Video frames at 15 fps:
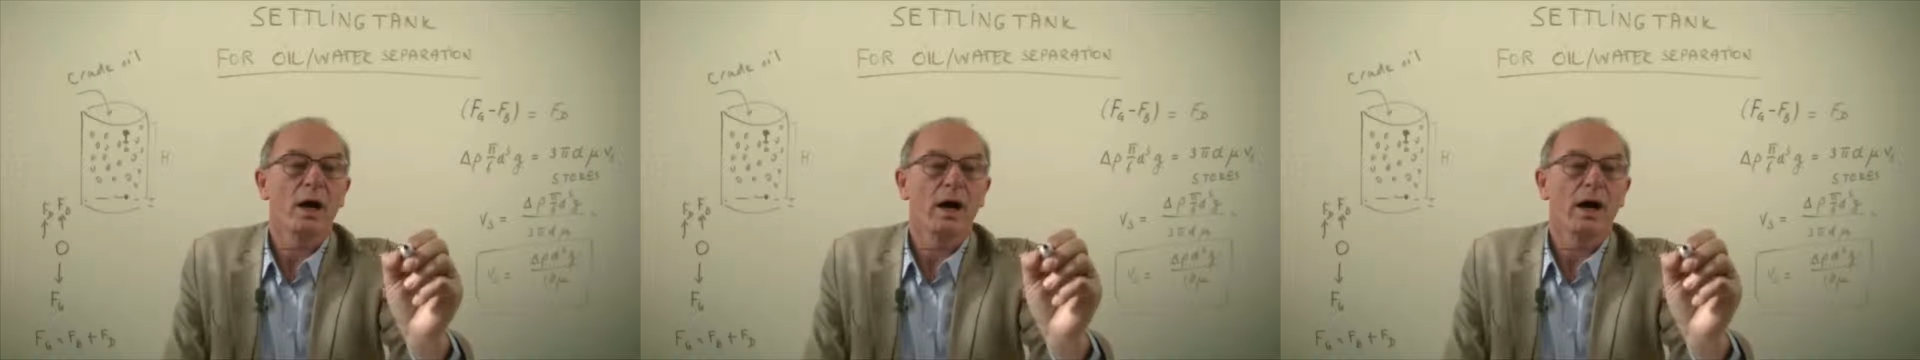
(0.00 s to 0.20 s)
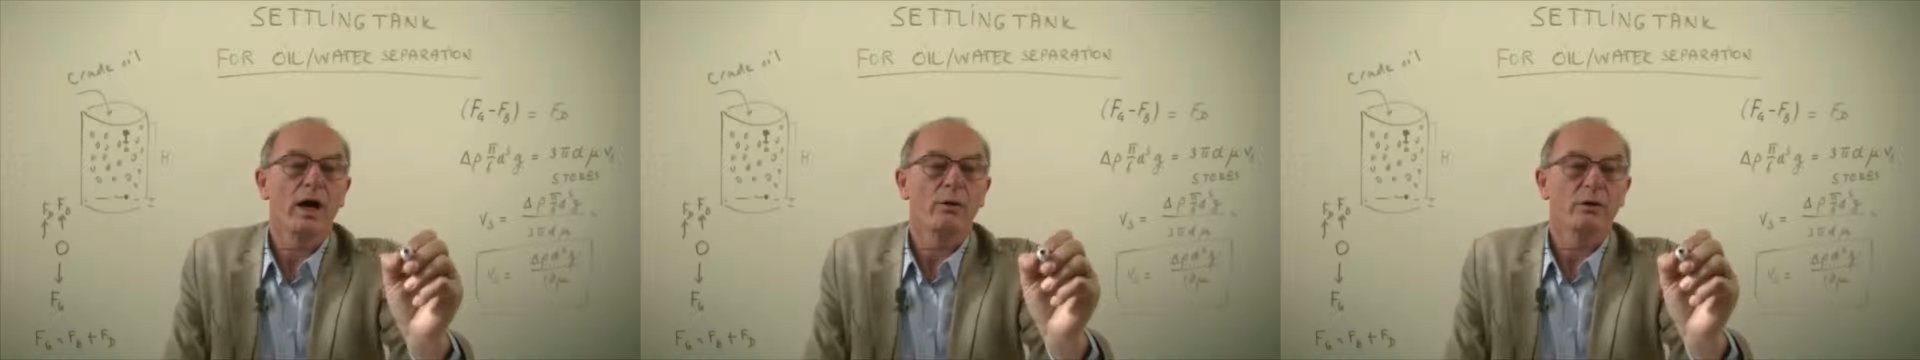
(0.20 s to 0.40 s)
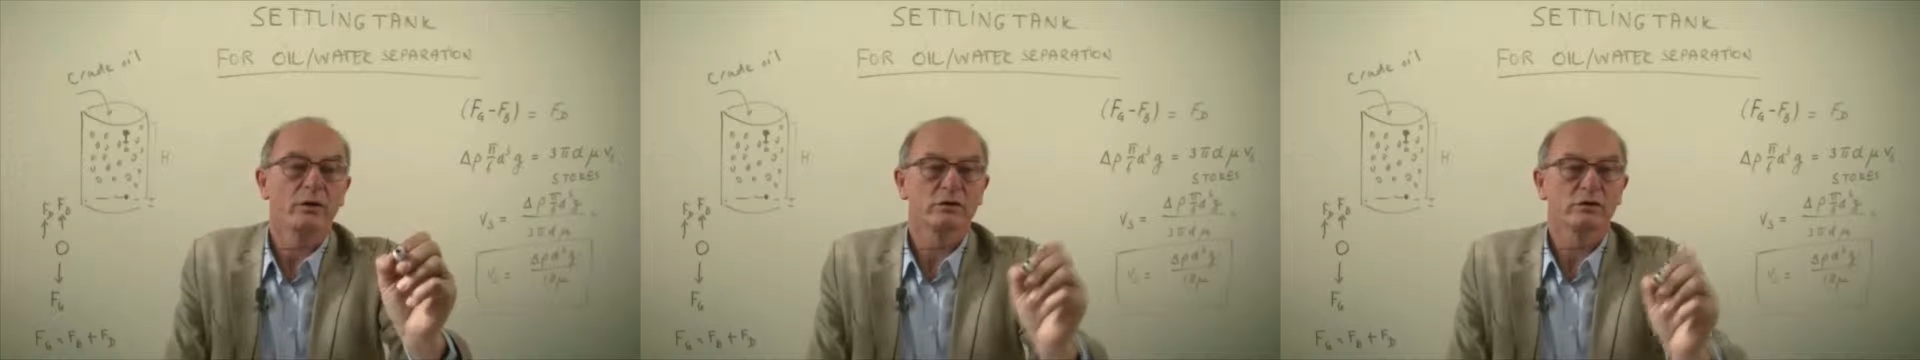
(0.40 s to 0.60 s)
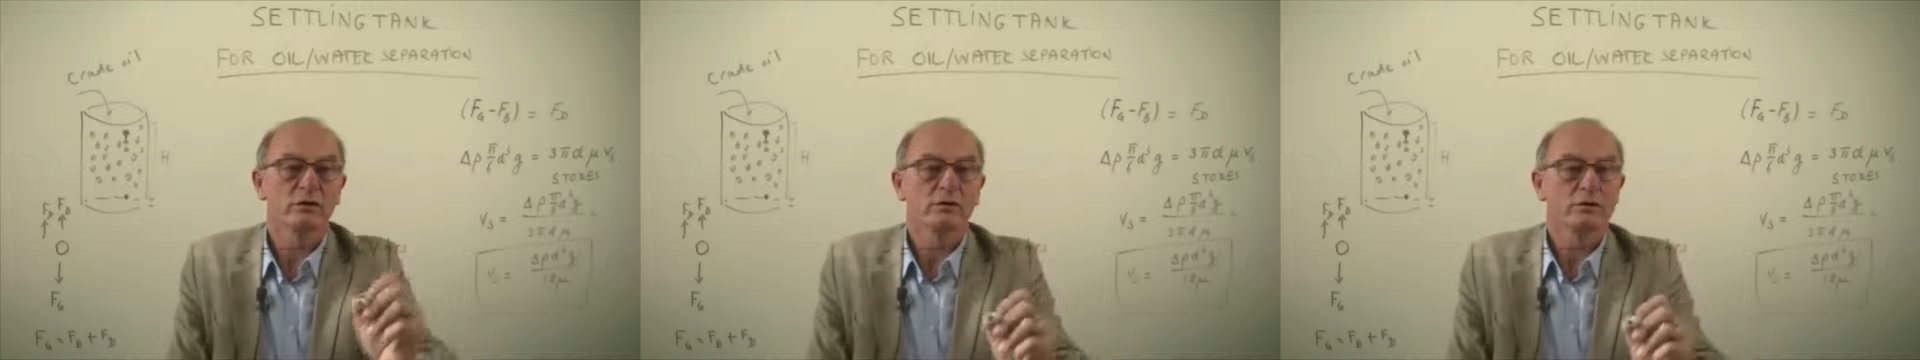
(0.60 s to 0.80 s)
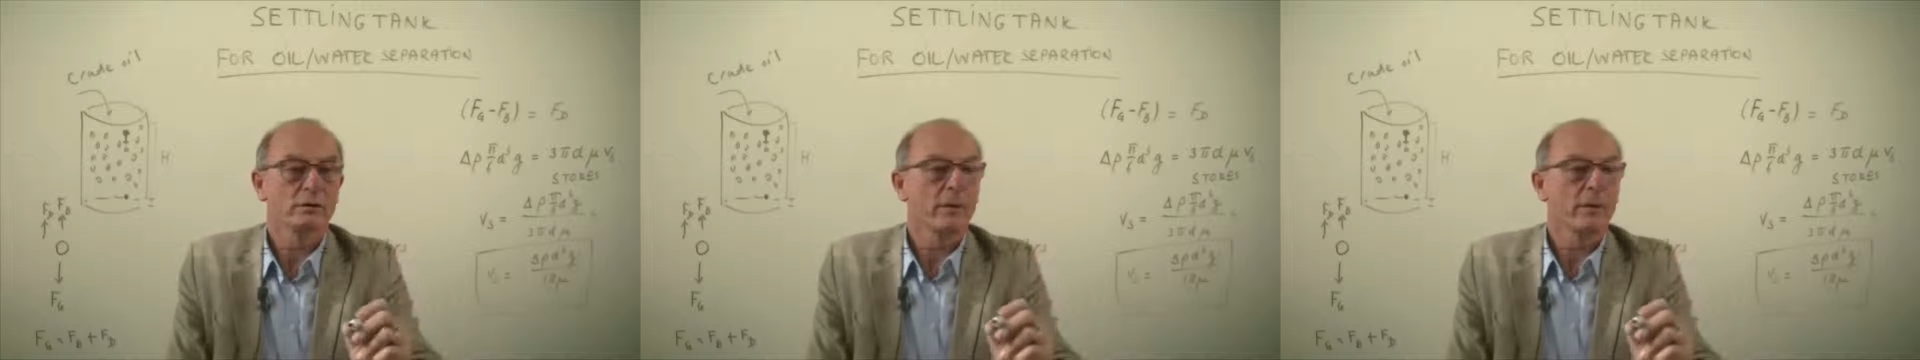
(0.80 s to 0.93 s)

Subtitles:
hours.